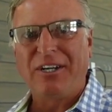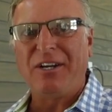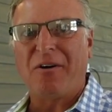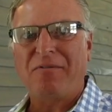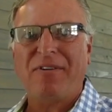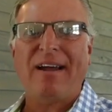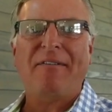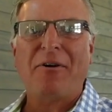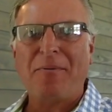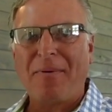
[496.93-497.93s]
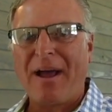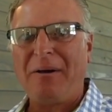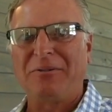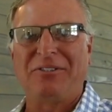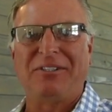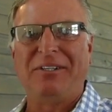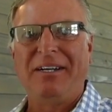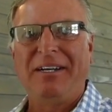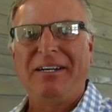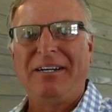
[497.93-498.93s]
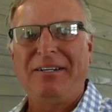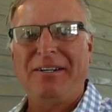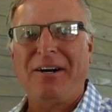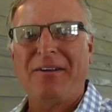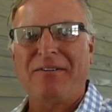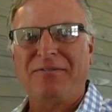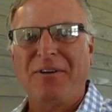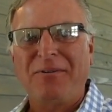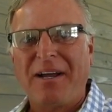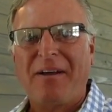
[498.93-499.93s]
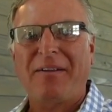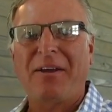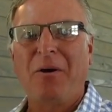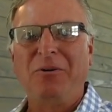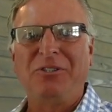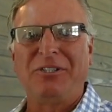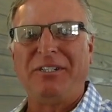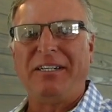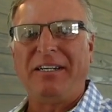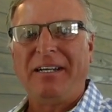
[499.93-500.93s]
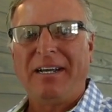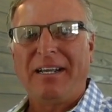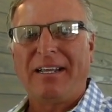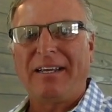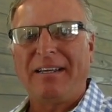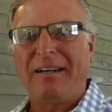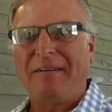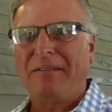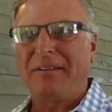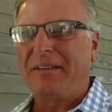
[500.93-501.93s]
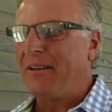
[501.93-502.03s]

you know, 500 pounds, and here they are, they're floating out in the ocean, and you know,